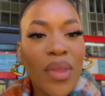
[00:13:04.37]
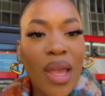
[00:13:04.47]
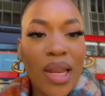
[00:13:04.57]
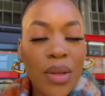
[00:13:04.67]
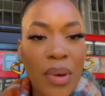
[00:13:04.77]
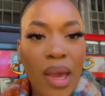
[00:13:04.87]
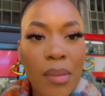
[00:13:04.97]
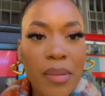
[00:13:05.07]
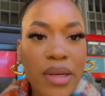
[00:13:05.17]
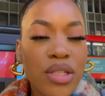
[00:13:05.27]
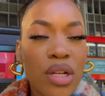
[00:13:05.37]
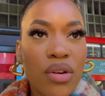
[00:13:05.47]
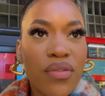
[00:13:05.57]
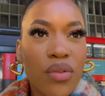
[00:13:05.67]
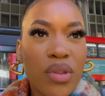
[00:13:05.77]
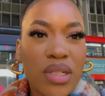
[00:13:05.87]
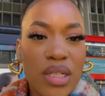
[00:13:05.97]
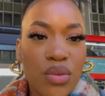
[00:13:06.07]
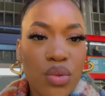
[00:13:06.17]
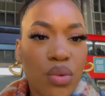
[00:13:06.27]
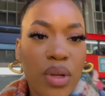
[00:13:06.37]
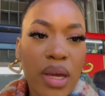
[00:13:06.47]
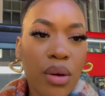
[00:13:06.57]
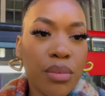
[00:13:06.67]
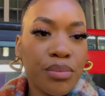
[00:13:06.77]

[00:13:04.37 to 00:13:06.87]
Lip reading: Anyway, I'm about to look for the Diesel store now.